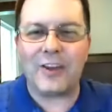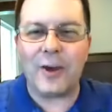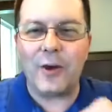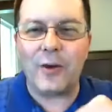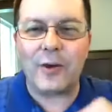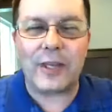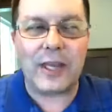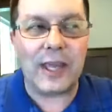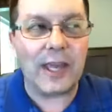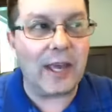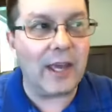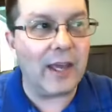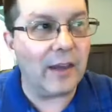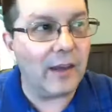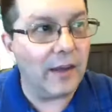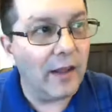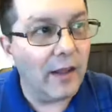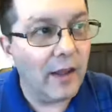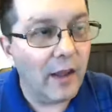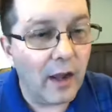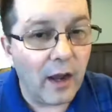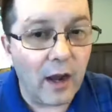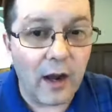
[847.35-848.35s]
Go Ken.
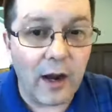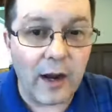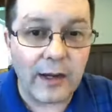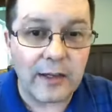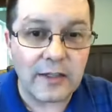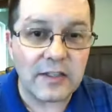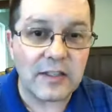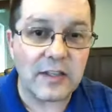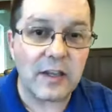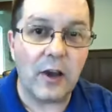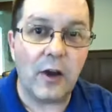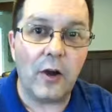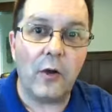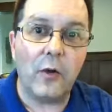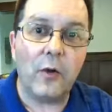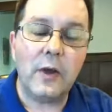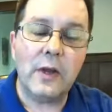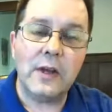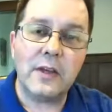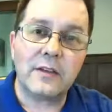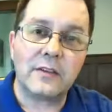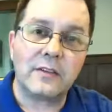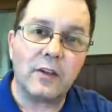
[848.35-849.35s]
All right, so
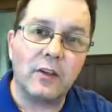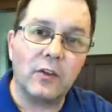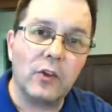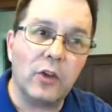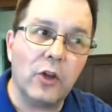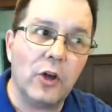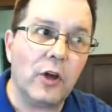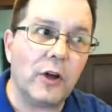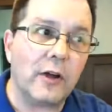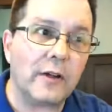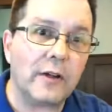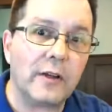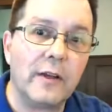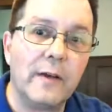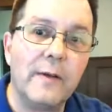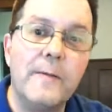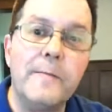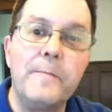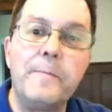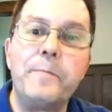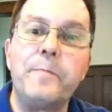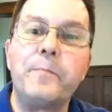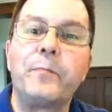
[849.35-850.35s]
look,
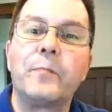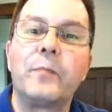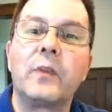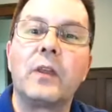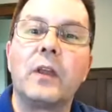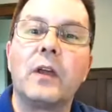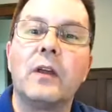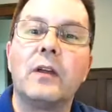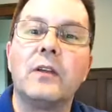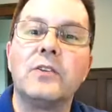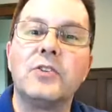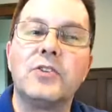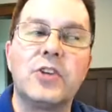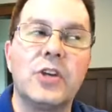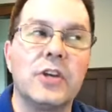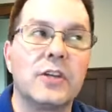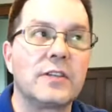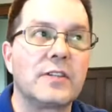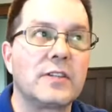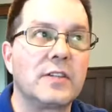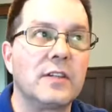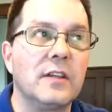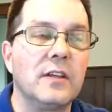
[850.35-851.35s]

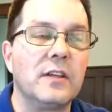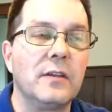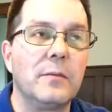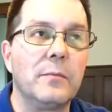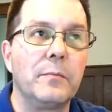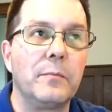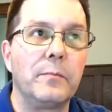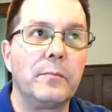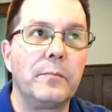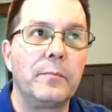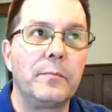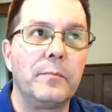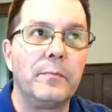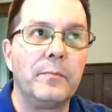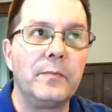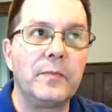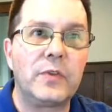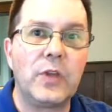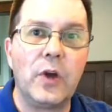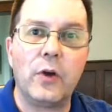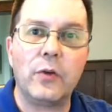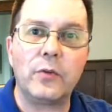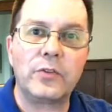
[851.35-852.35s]
just
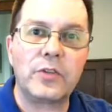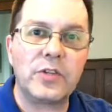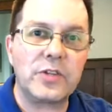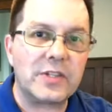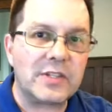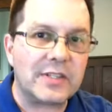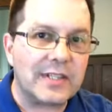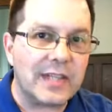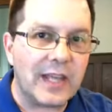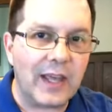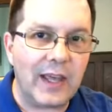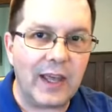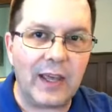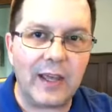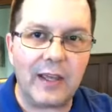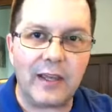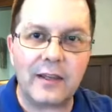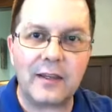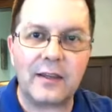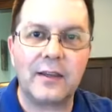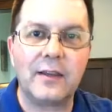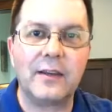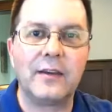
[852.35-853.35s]
don't just
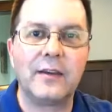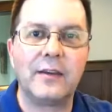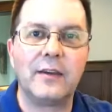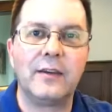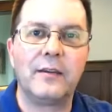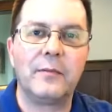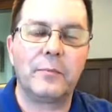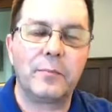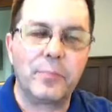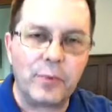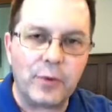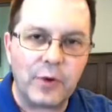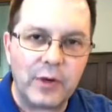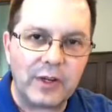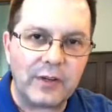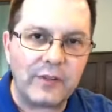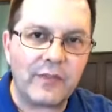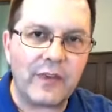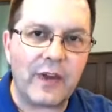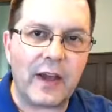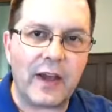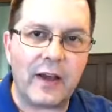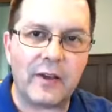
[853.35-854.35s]
take, bring
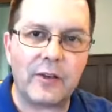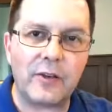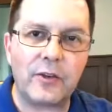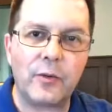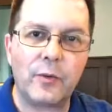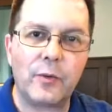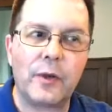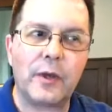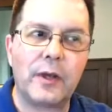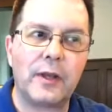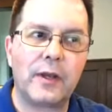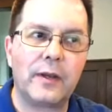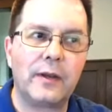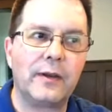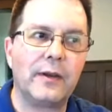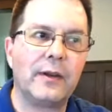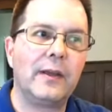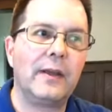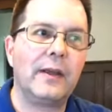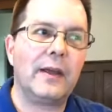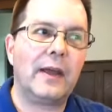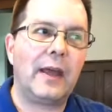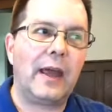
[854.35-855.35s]
value in,
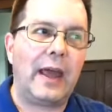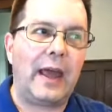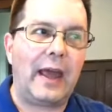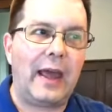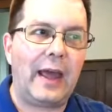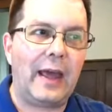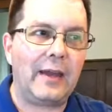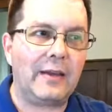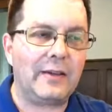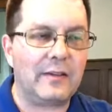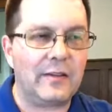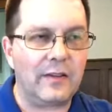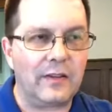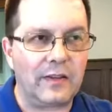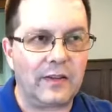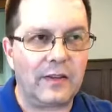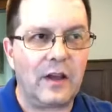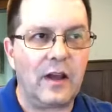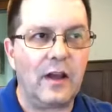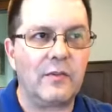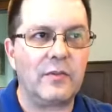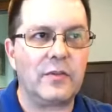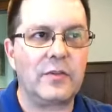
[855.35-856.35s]
add to the
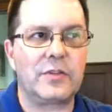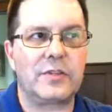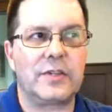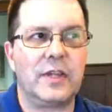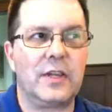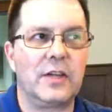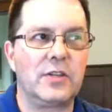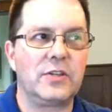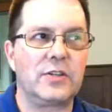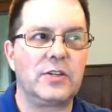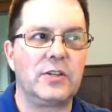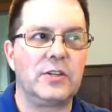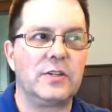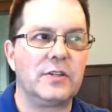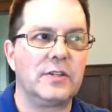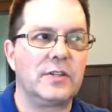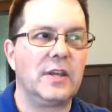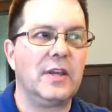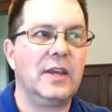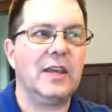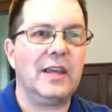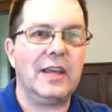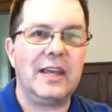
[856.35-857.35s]

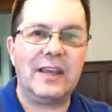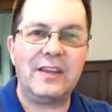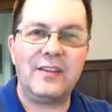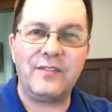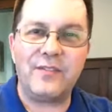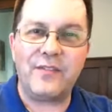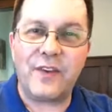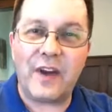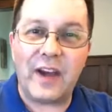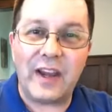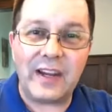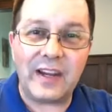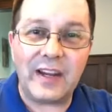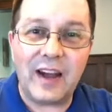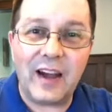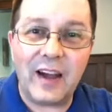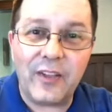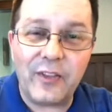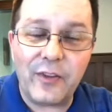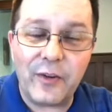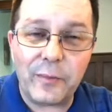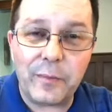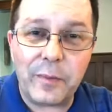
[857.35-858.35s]
conversations, invite
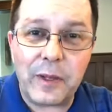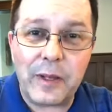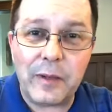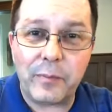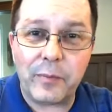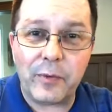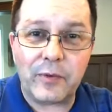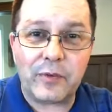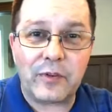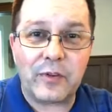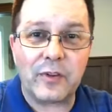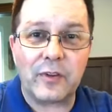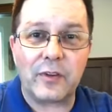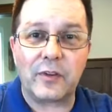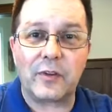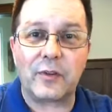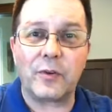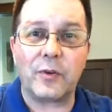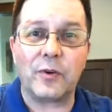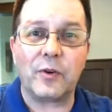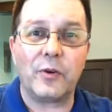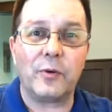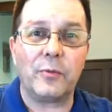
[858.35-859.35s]
other people to the
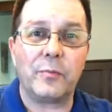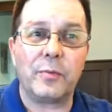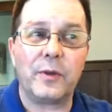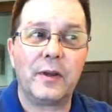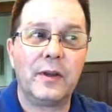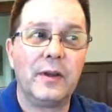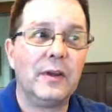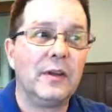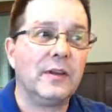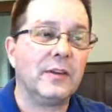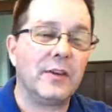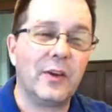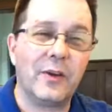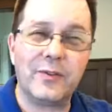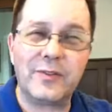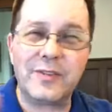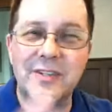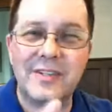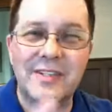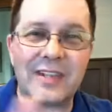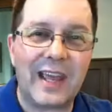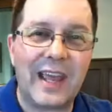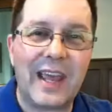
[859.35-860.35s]
group. Don't
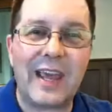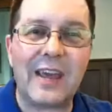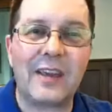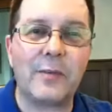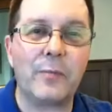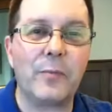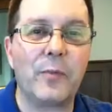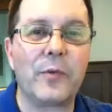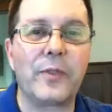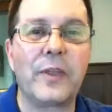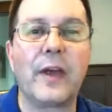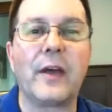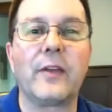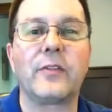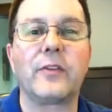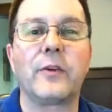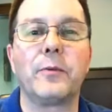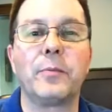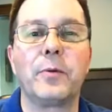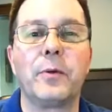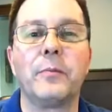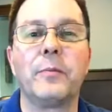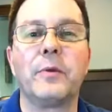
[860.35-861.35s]
just add them without
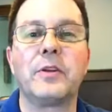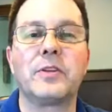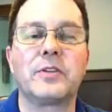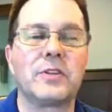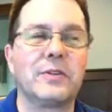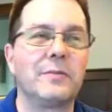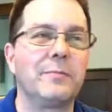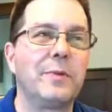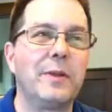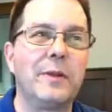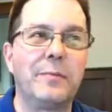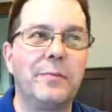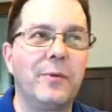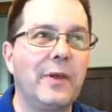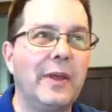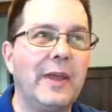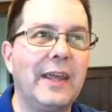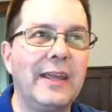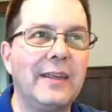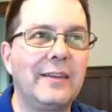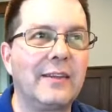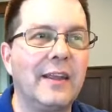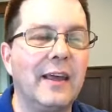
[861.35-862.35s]
their permission. People
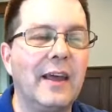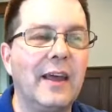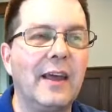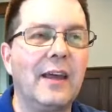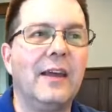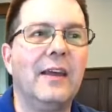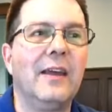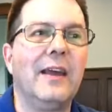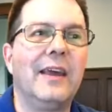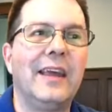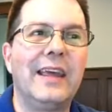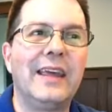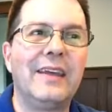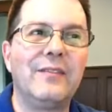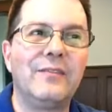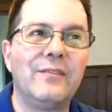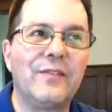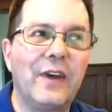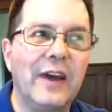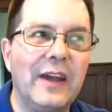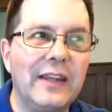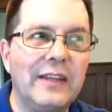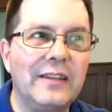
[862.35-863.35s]
hate that.
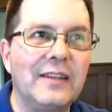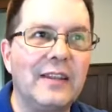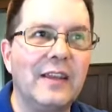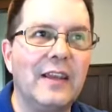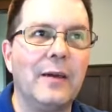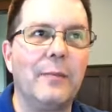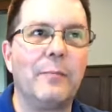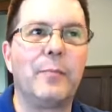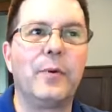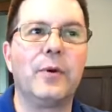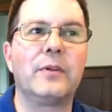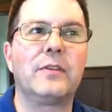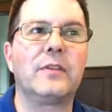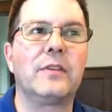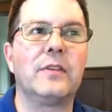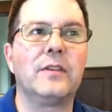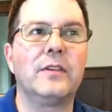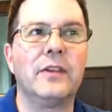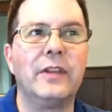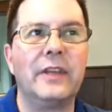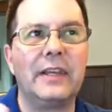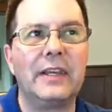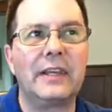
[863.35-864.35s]
Invite them. Put the
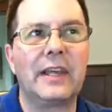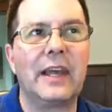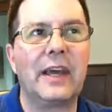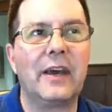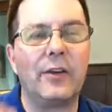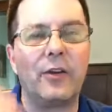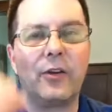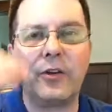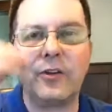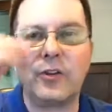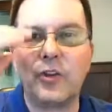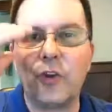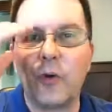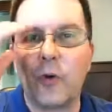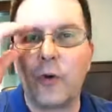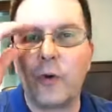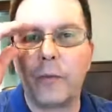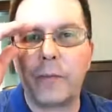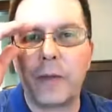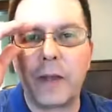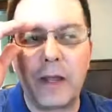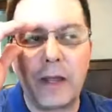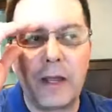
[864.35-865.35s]
link out on
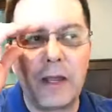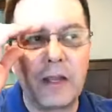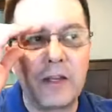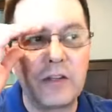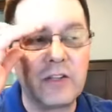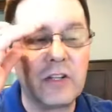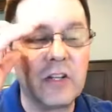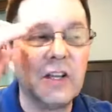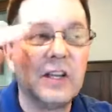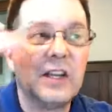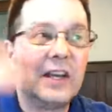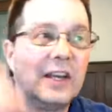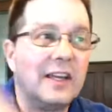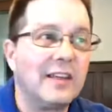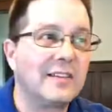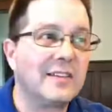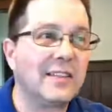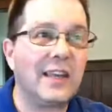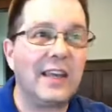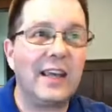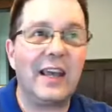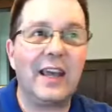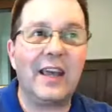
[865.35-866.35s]
your page and
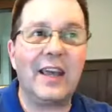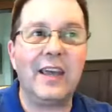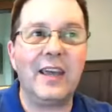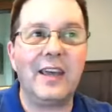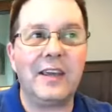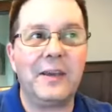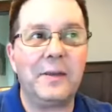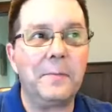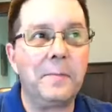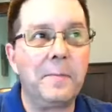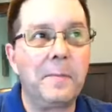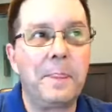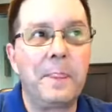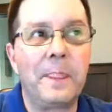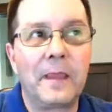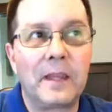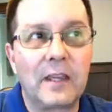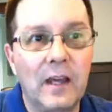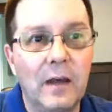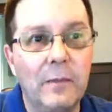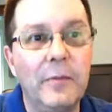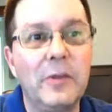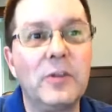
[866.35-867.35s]
say, "Hey,
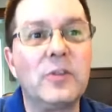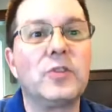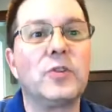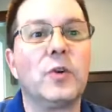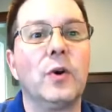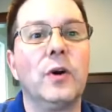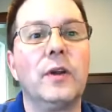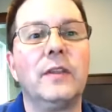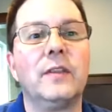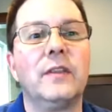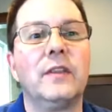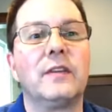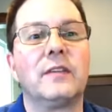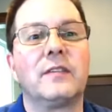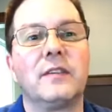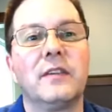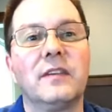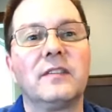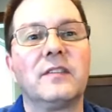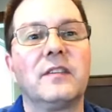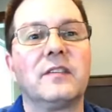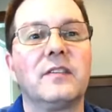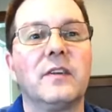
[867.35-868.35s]
come and join this.
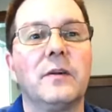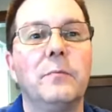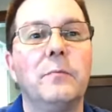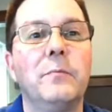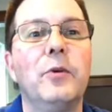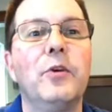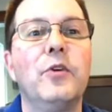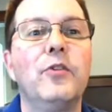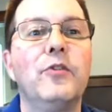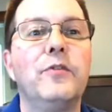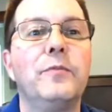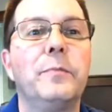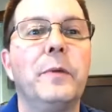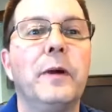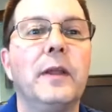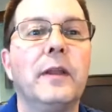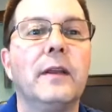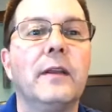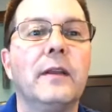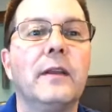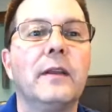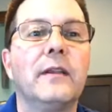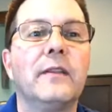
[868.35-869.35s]
This is a
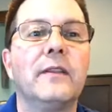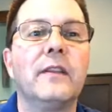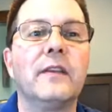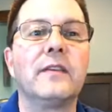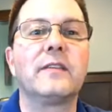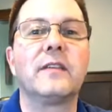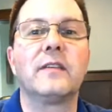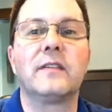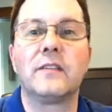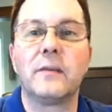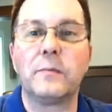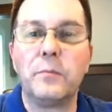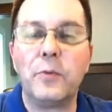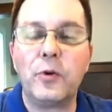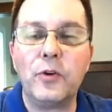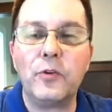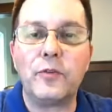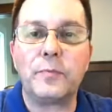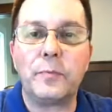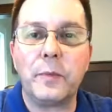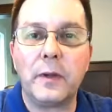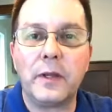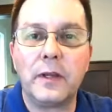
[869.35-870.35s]
movement. This is a
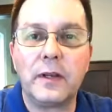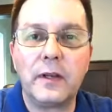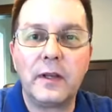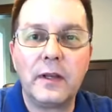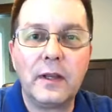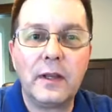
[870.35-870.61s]
movement."